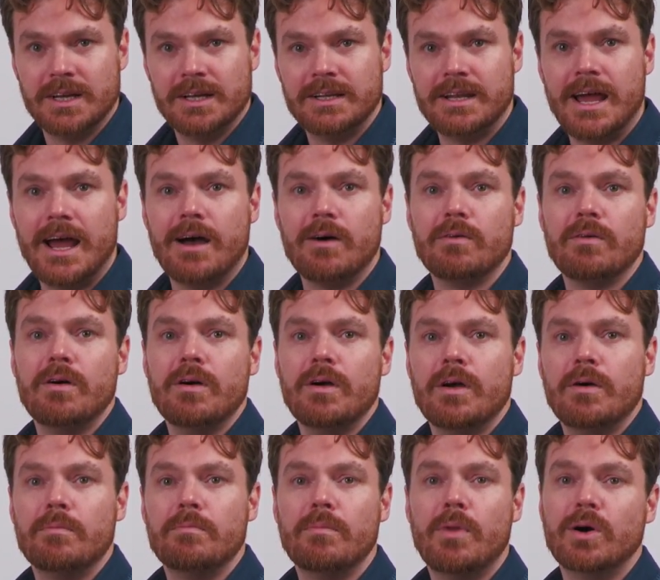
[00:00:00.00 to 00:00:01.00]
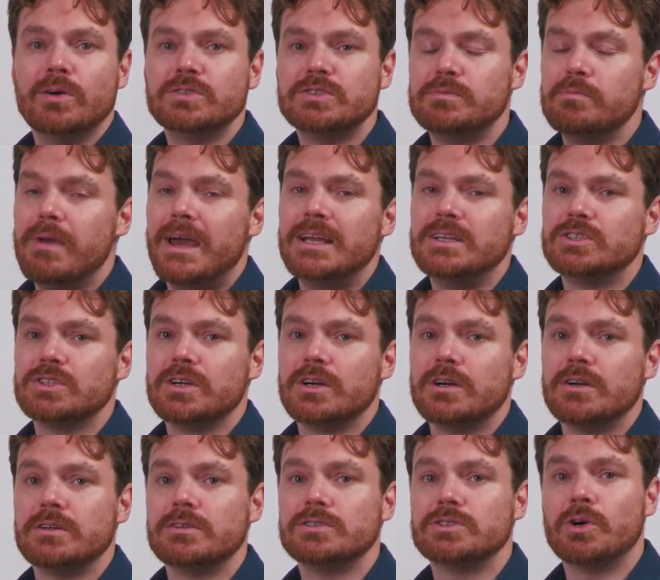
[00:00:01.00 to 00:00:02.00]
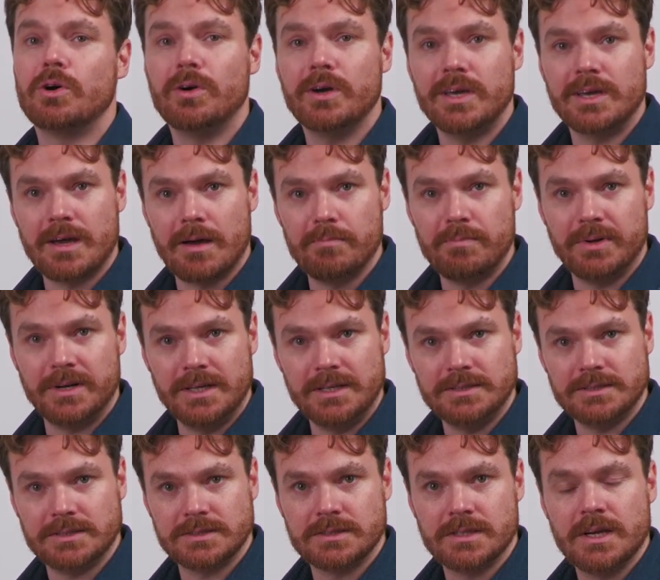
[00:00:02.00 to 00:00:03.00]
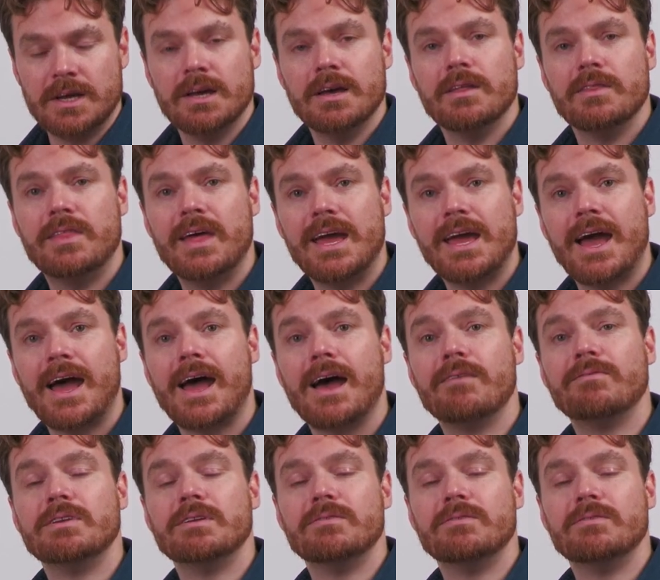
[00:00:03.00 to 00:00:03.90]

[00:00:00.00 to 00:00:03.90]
Now, most major toy companies, they have an